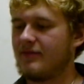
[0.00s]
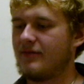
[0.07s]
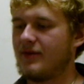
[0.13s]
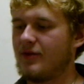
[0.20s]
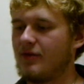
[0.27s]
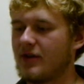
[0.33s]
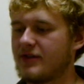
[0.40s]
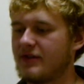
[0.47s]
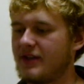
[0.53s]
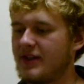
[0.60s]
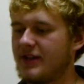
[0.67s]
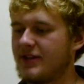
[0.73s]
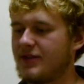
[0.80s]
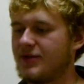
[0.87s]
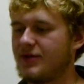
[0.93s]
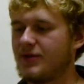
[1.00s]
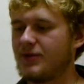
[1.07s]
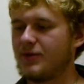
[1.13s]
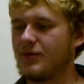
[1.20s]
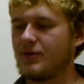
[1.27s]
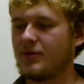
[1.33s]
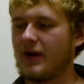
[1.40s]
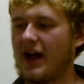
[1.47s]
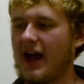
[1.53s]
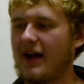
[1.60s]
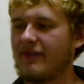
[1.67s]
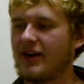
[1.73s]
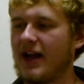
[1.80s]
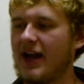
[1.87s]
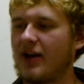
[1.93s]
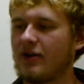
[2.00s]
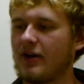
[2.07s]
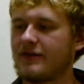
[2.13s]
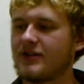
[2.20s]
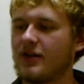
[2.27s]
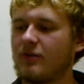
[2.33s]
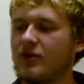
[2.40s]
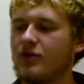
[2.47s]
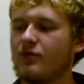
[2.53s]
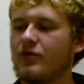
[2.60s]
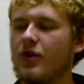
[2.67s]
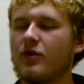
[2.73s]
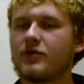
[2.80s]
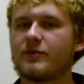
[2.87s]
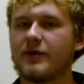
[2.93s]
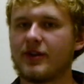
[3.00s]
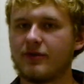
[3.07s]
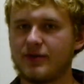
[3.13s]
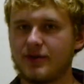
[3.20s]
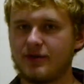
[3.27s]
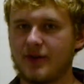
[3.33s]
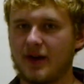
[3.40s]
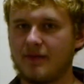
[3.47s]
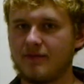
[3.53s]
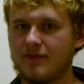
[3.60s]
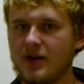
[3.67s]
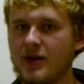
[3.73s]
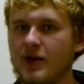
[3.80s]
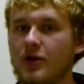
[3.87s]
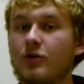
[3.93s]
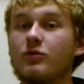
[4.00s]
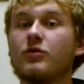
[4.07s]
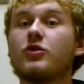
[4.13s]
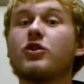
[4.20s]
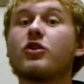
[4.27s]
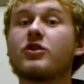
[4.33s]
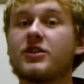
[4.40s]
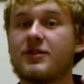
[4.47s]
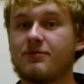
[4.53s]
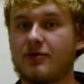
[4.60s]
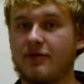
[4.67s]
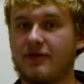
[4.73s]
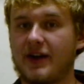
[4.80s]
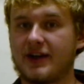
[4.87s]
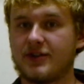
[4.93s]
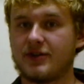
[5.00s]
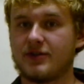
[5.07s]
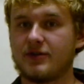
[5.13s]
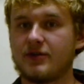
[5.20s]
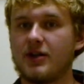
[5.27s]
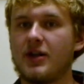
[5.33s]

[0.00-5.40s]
You also need to have an air of someone who knows what they're doing, who looks professional,